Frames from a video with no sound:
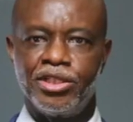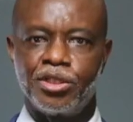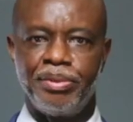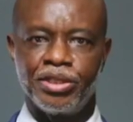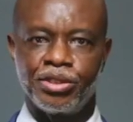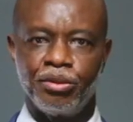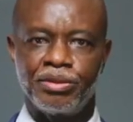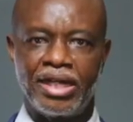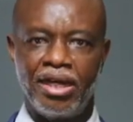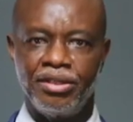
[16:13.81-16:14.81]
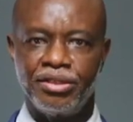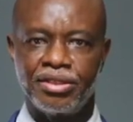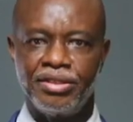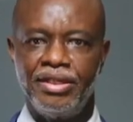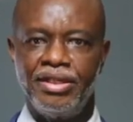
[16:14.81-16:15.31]
this special
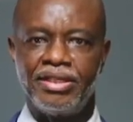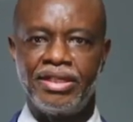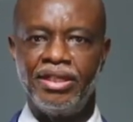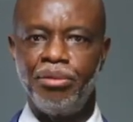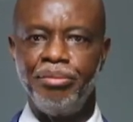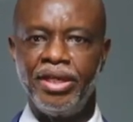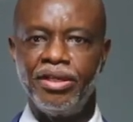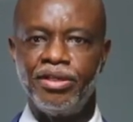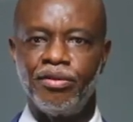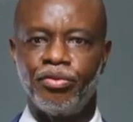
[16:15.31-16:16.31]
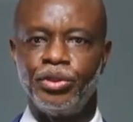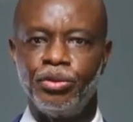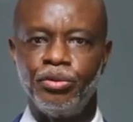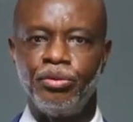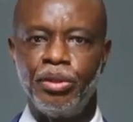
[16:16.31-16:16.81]
talent tailor-made for
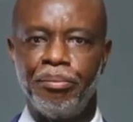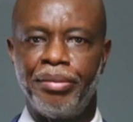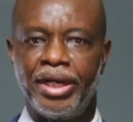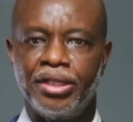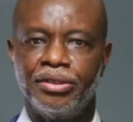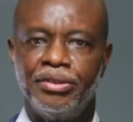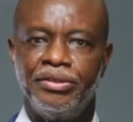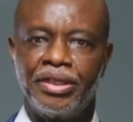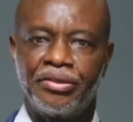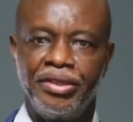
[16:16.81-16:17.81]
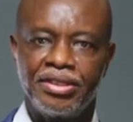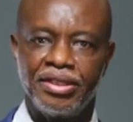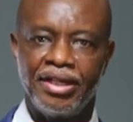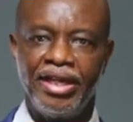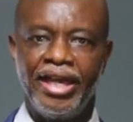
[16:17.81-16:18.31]
you by the
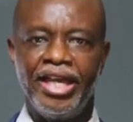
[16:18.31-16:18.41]
Creator